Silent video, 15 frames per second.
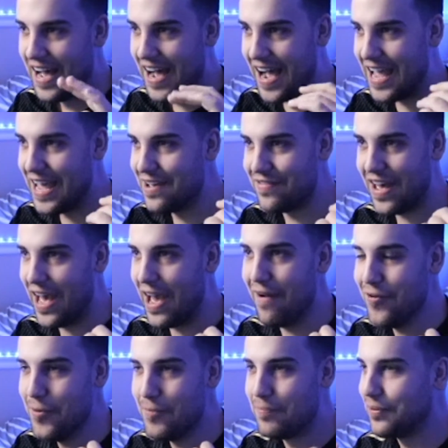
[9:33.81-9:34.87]
I have
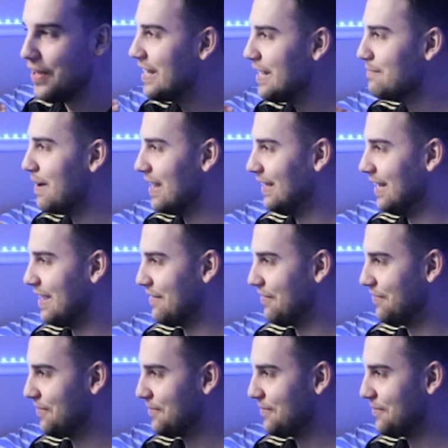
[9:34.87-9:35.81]
ever played in my life.